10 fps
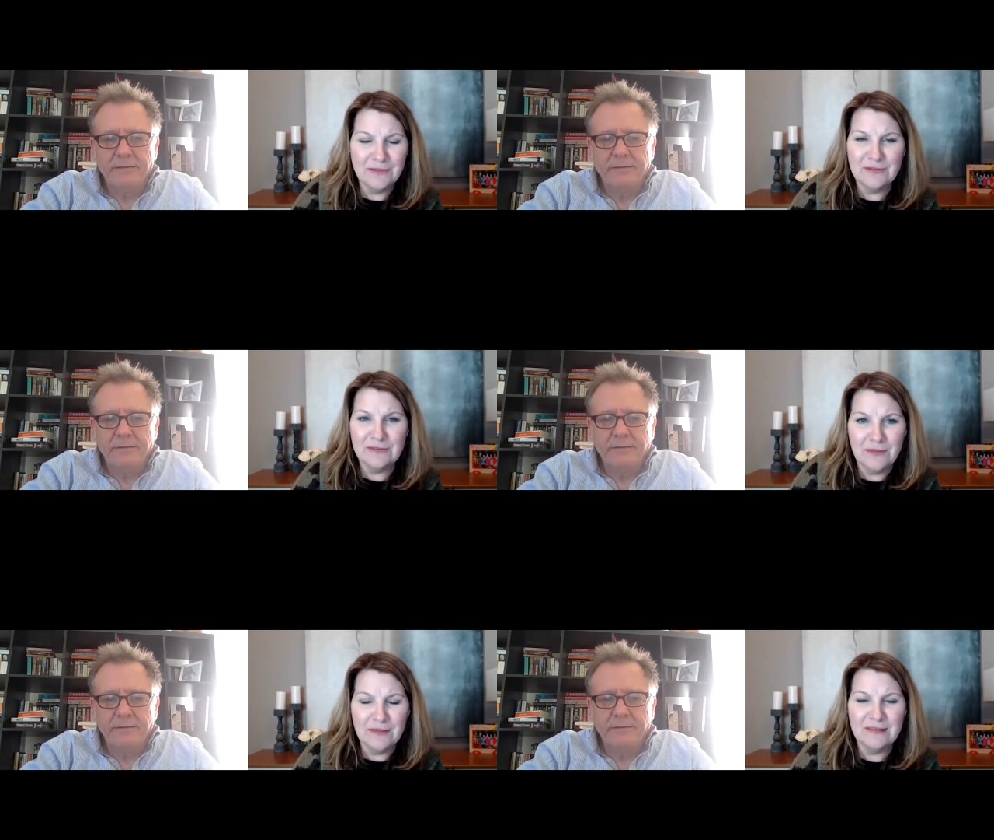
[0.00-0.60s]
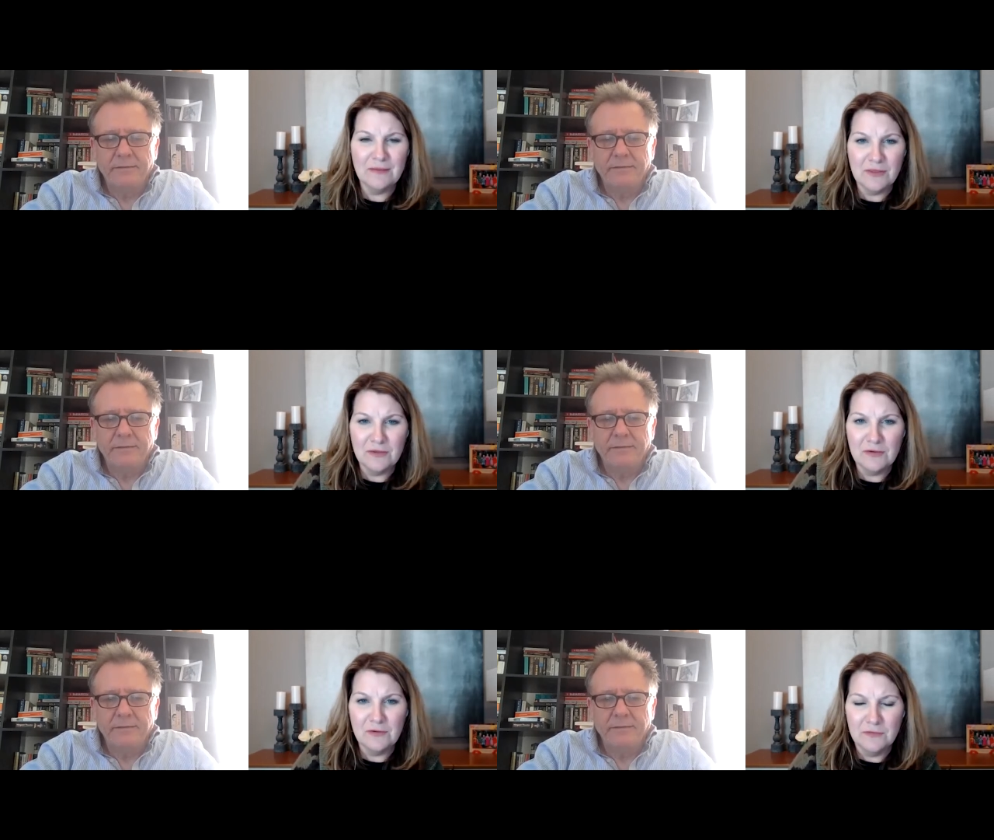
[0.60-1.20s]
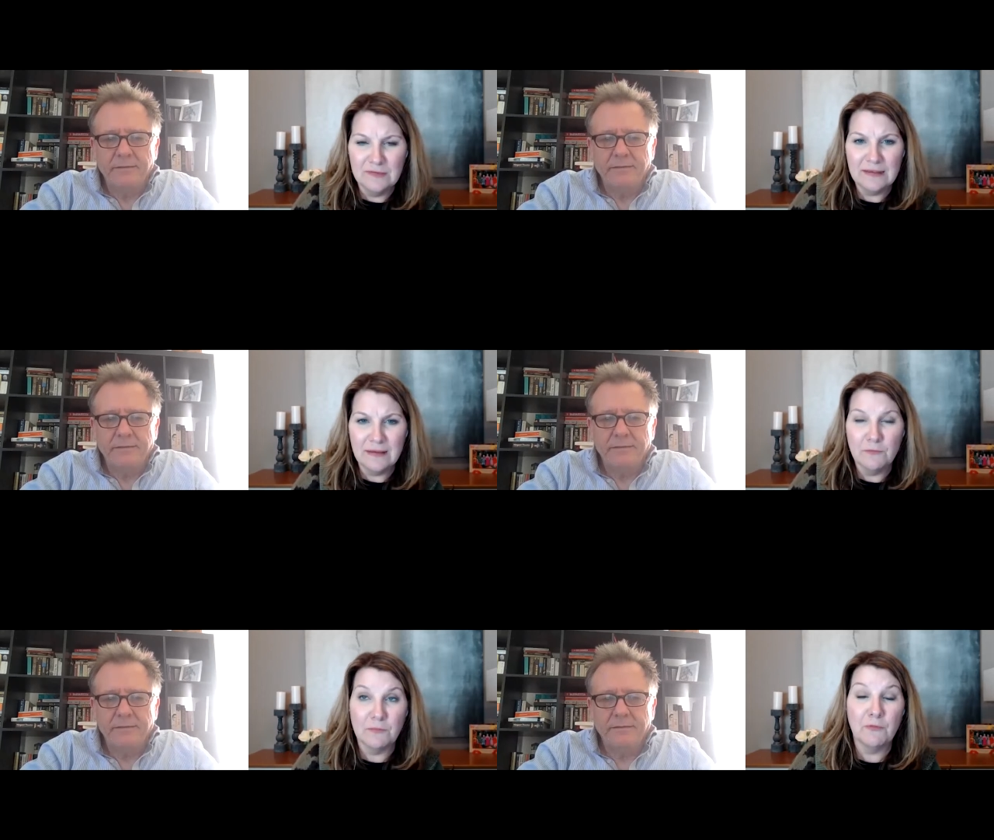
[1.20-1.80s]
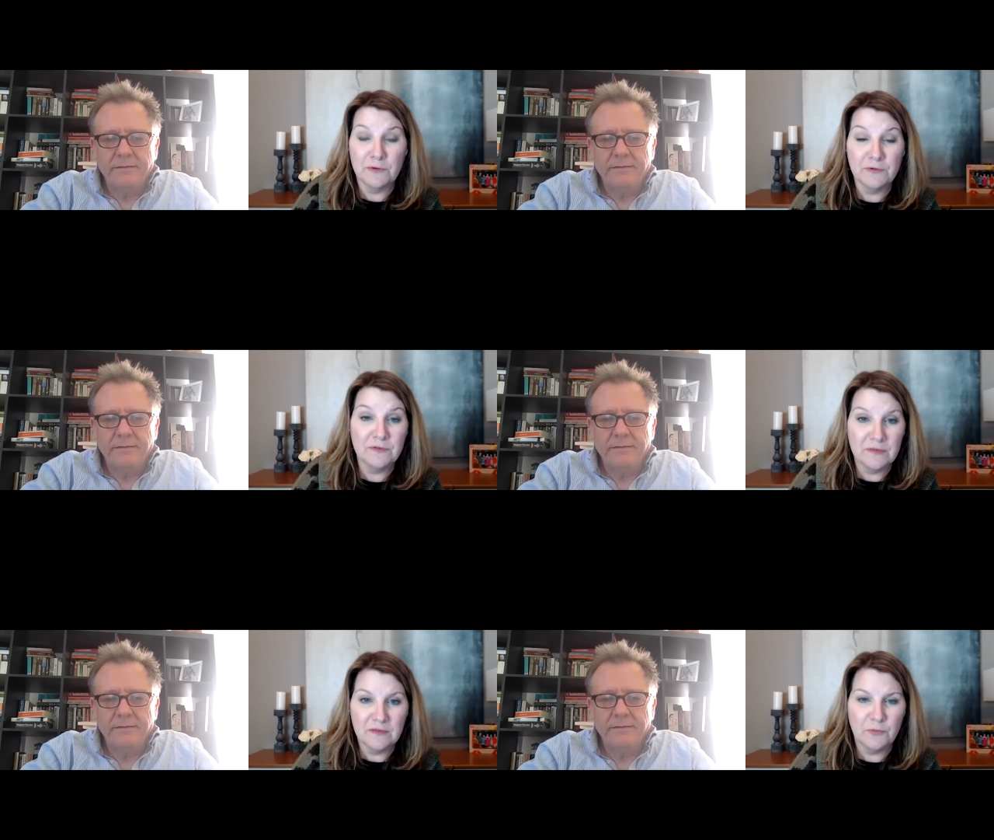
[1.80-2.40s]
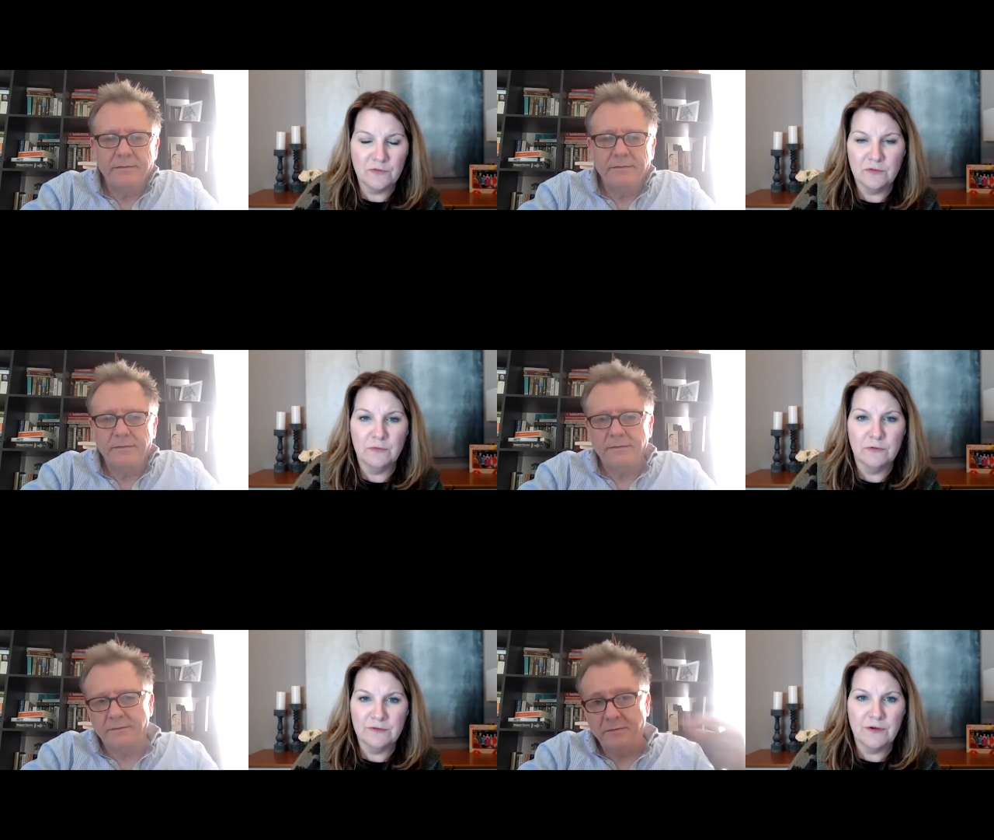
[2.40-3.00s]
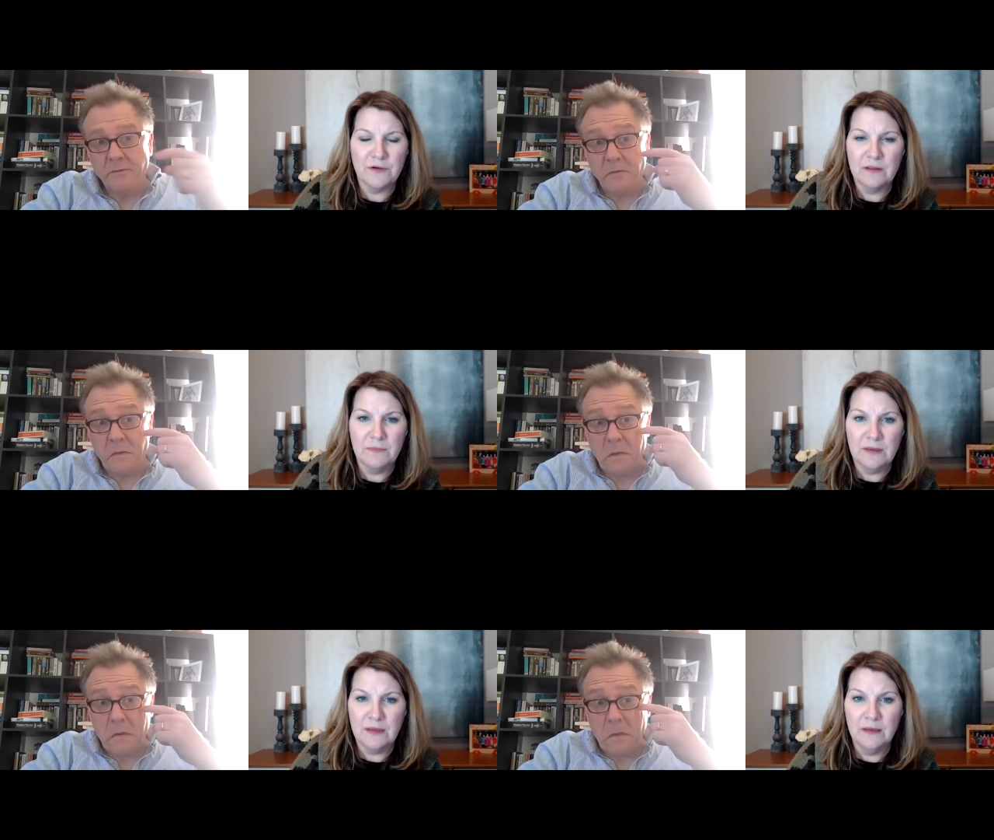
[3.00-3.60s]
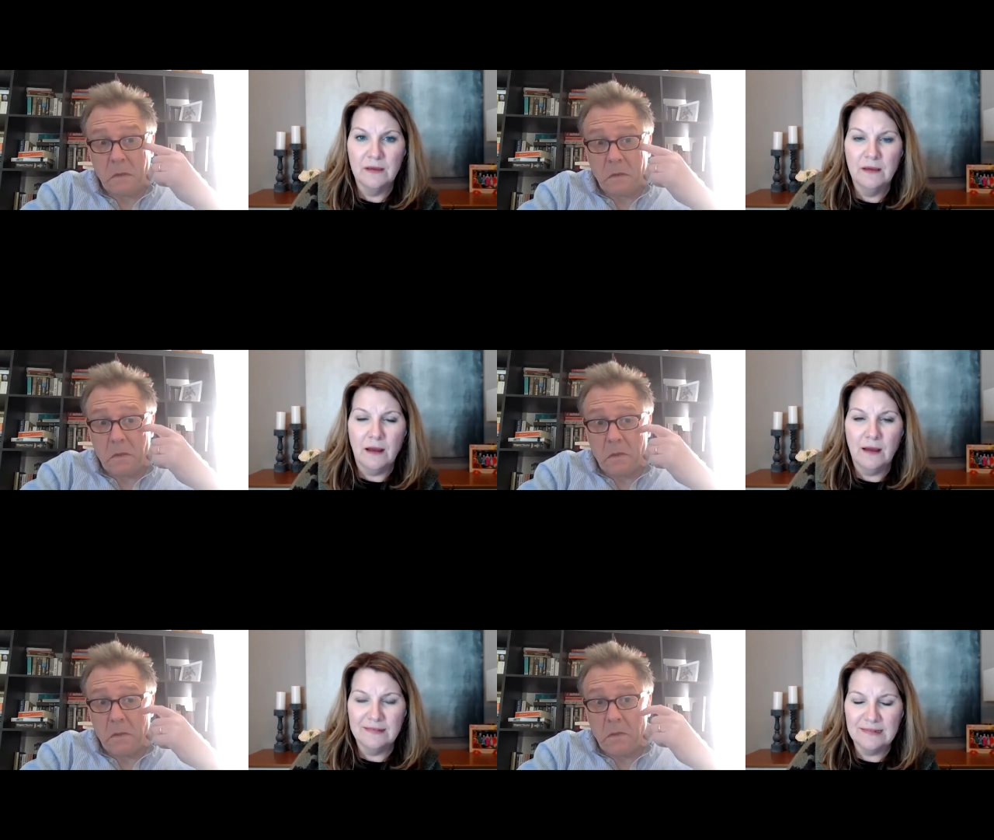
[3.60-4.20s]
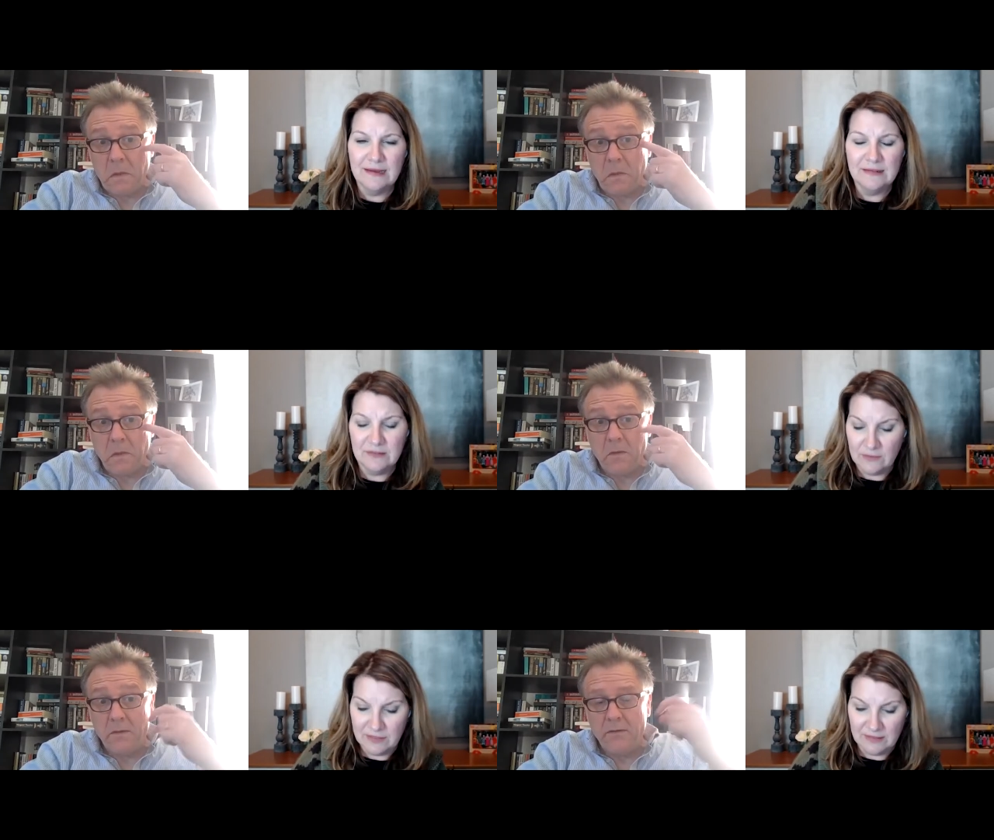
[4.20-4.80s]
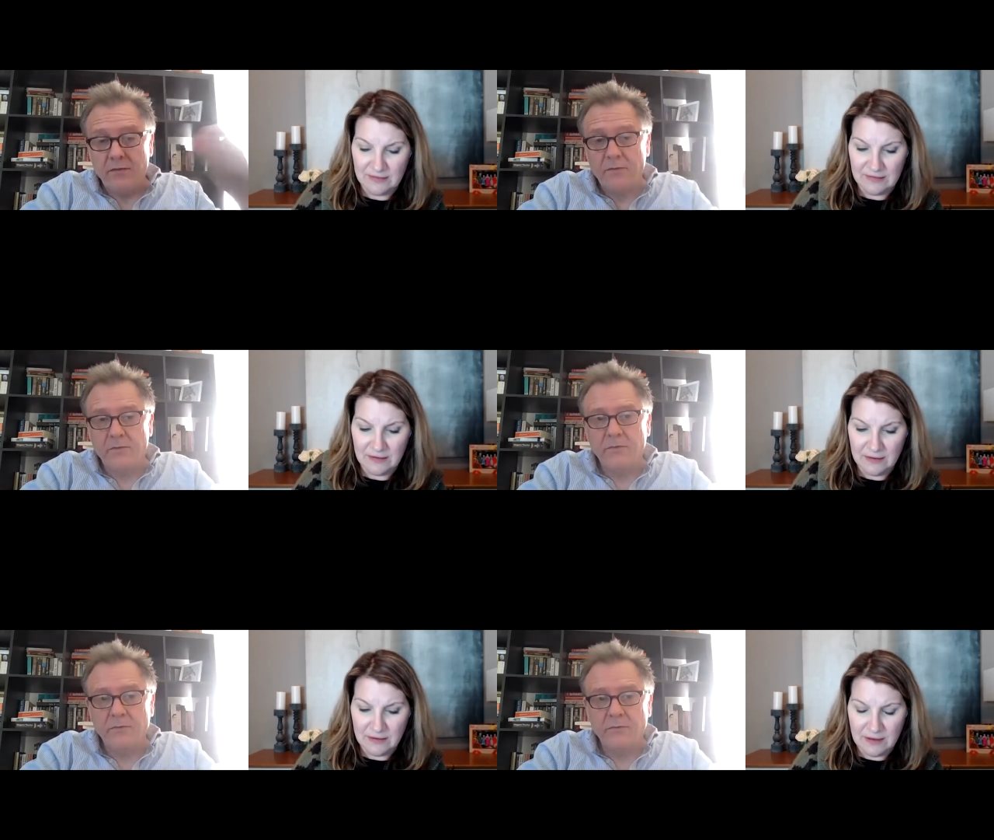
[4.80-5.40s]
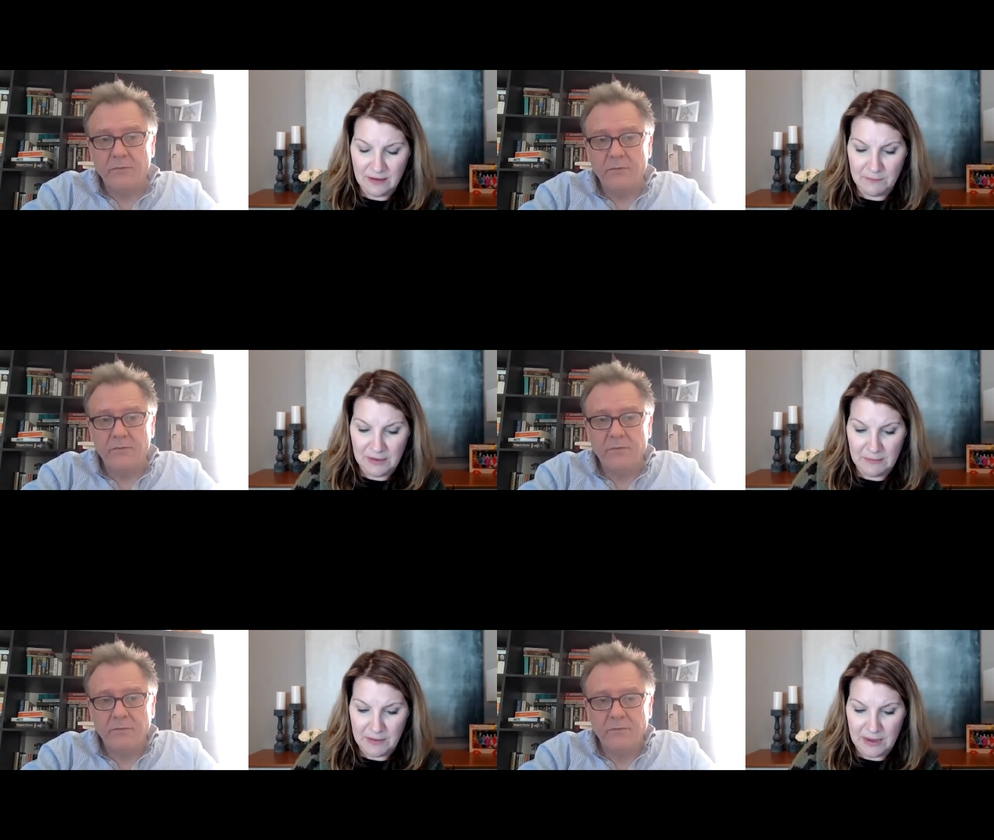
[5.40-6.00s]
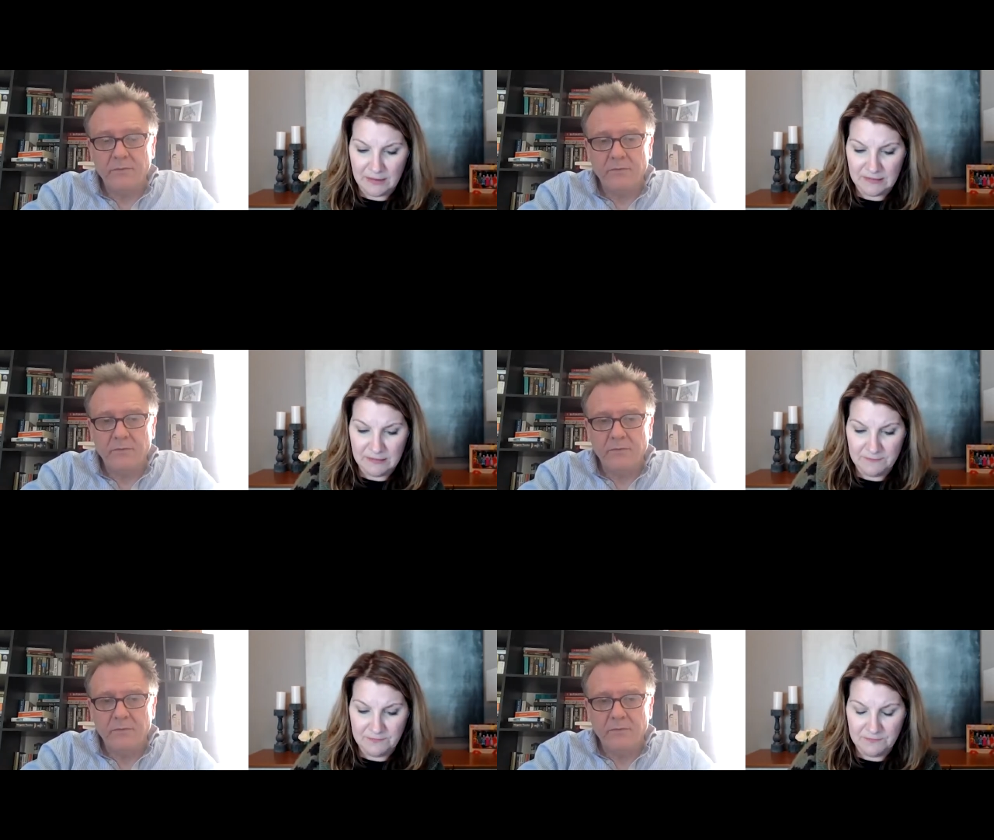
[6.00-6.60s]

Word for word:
Speaker 1: I just saw that some of the news reporters, the sports reporters aren't going to be on site. So I think that's a, a big impact.